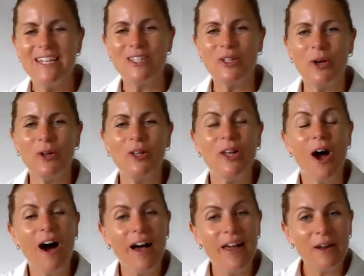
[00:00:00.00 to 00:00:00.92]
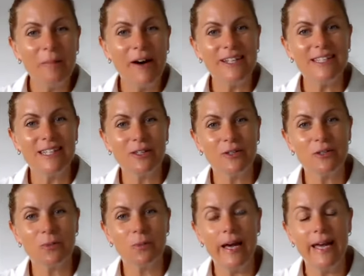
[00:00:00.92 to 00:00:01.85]
So itemizing
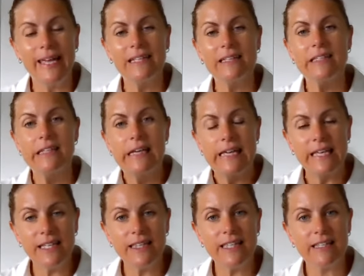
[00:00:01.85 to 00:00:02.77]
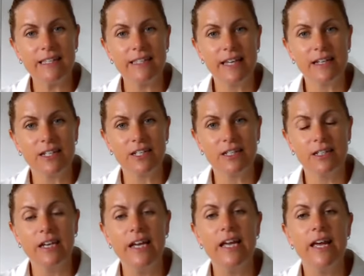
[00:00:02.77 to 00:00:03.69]
those wakes in this
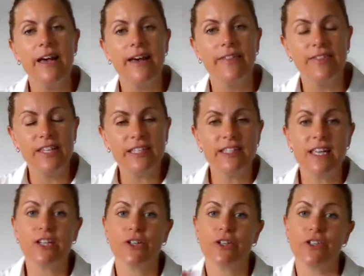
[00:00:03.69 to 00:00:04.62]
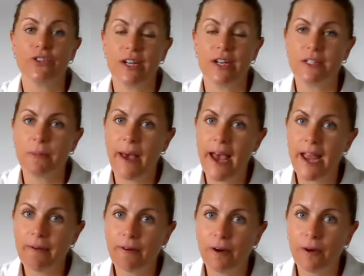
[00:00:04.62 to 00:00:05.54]
section, this then goes straight to
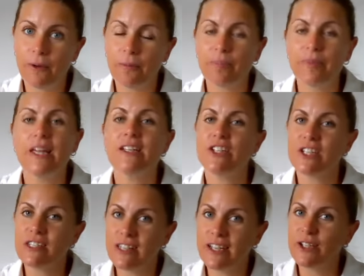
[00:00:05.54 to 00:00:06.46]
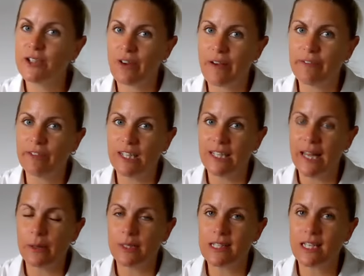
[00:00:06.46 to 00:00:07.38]
payroll, just like your travel
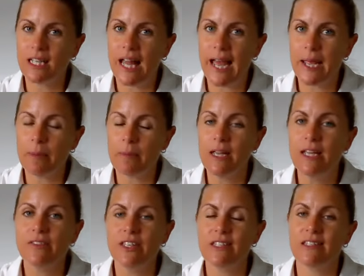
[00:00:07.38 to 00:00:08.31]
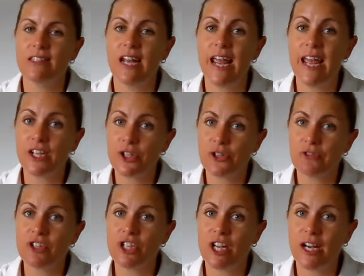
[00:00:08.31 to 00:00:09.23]
allowance claim. This is an
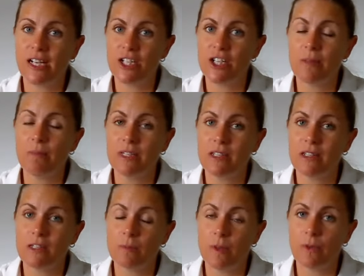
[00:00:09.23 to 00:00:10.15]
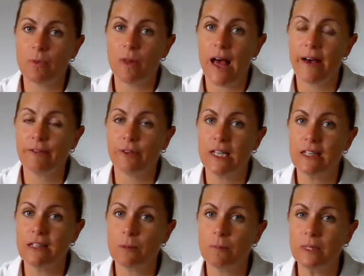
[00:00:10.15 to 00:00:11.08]
extra charge that Mr. Smith will have on
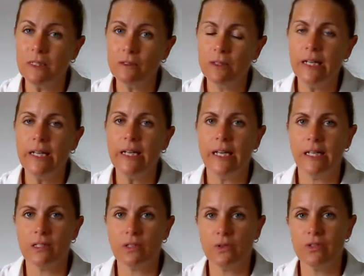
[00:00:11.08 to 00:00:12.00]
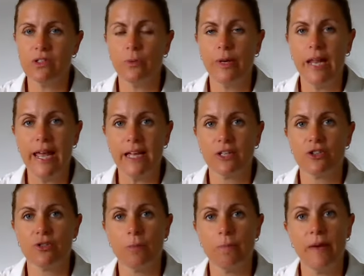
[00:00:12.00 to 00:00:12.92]
his bill. It's also an
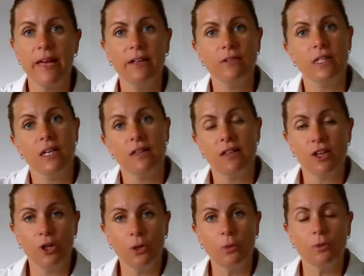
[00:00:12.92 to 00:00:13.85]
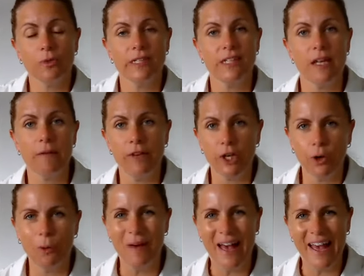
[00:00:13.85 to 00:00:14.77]
extra penalty that you will receive in
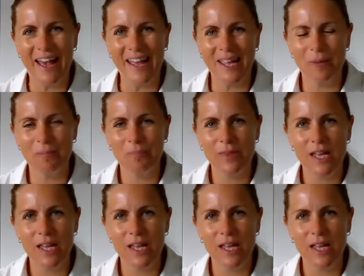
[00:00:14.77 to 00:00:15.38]
your pay.